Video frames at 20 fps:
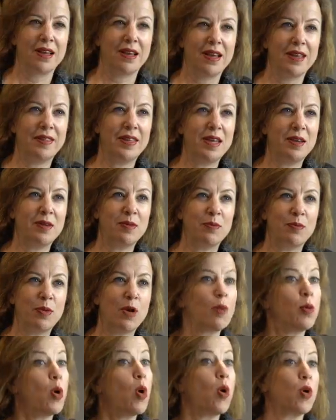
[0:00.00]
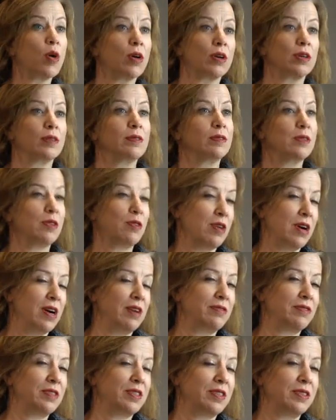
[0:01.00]
And then Bob Hawke
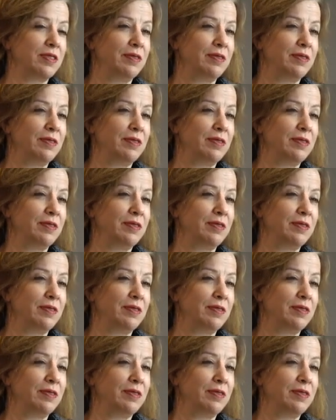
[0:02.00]
arrived.